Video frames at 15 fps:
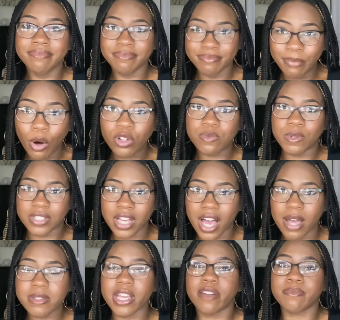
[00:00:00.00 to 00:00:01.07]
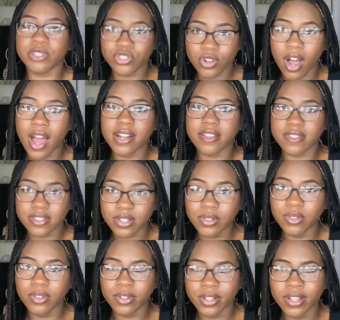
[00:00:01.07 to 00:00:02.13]
Multiple times I've been tried in
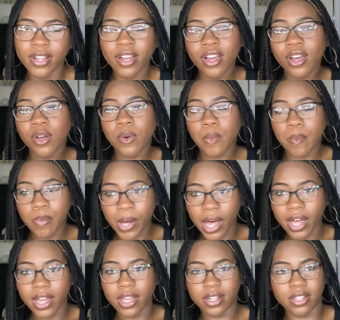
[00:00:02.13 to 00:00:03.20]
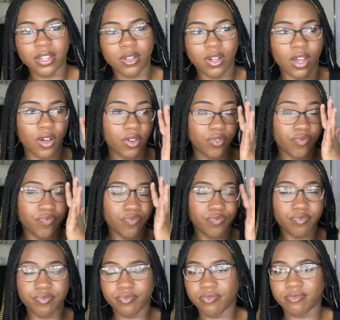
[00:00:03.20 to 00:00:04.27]
school, but you know,
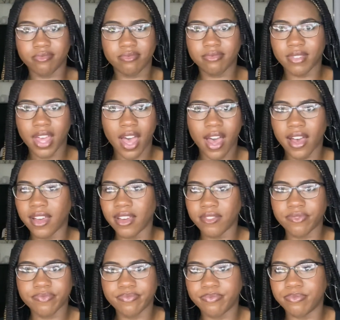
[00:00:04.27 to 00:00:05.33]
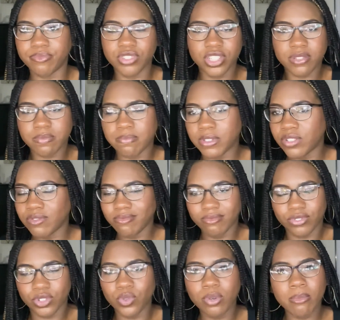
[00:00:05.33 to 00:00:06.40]
I've just been
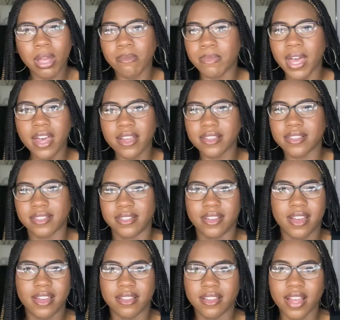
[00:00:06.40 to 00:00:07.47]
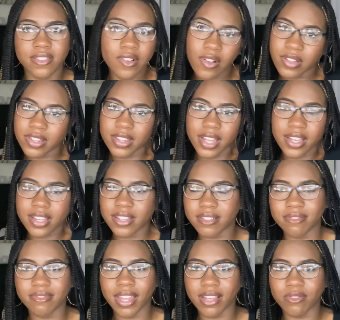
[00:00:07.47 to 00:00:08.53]
doing my best, and that's the only thing I
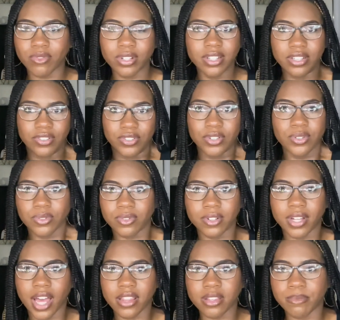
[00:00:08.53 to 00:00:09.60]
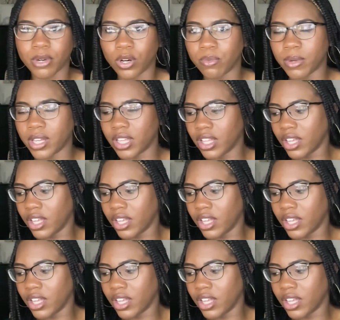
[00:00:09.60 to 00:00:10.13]
can like really do at the moment.